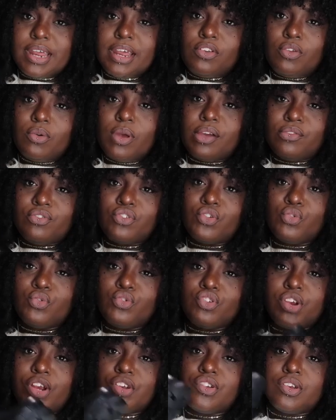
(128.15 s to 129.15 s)
I do have shoe
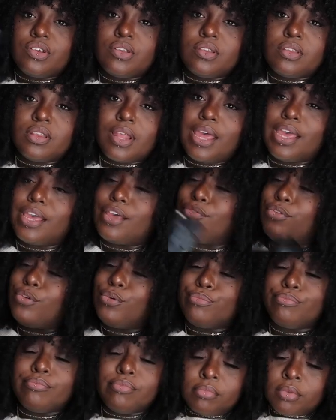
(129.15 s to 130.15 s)
stretchers. Like, if
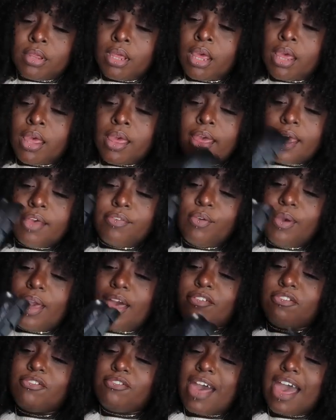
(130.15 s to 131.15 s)
you
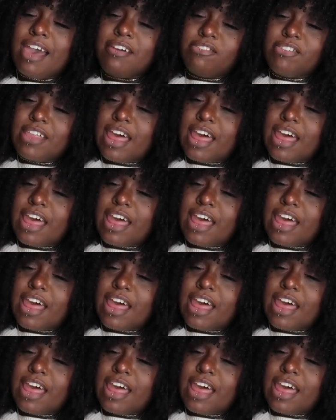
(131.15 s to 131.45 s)
have fat,